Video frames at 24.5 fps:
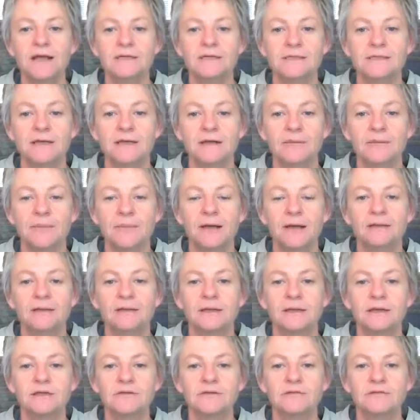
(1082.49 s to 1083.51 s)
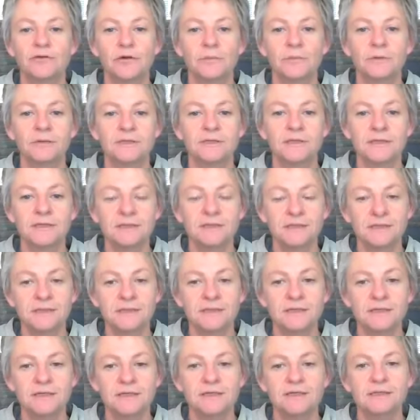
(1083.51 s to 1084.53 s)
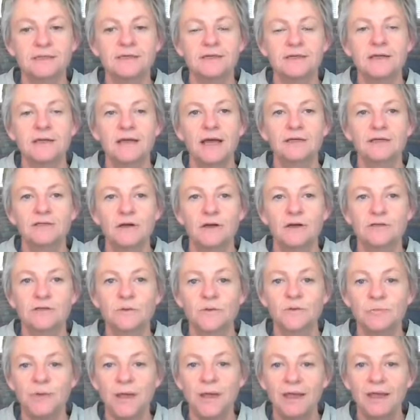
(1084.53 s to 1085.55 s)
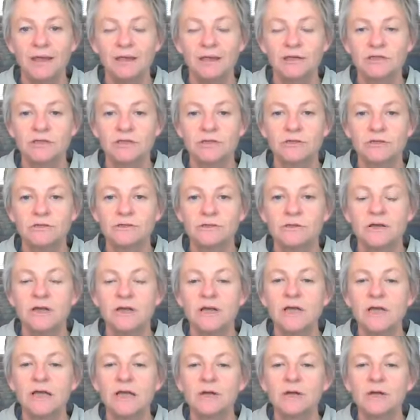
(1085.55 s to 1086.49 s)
said about the intervertebral disc disease and dogs with back issues,